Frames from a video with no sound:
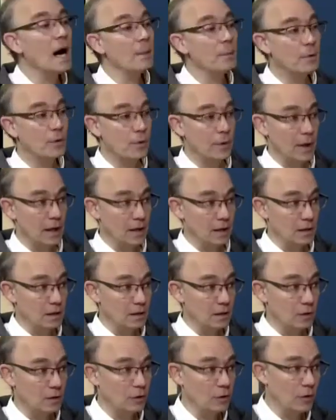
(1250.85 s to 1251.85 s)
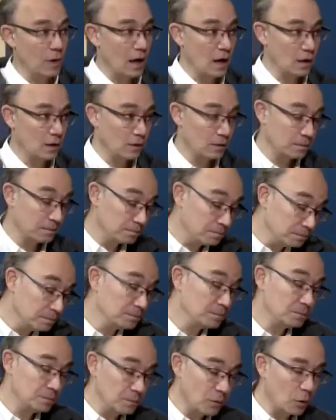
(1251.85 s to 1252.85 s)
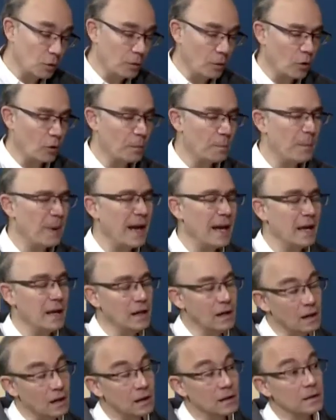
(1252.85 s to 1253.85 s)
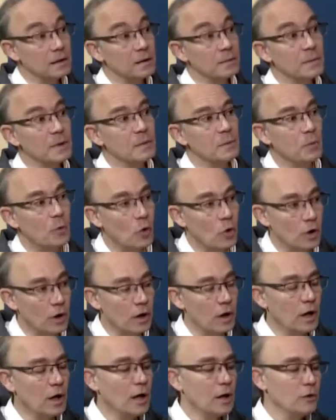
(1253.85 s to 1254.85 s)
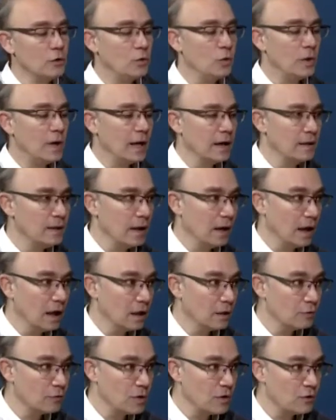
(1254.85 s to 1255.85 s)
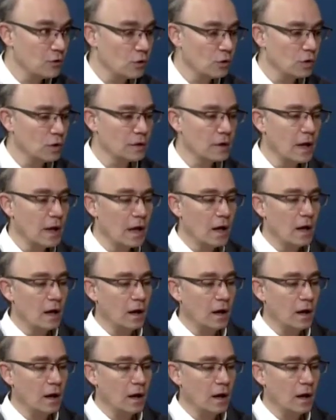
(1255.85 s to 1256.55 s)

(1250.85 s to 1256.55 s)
upgrade or pay a little bit more to get the health result.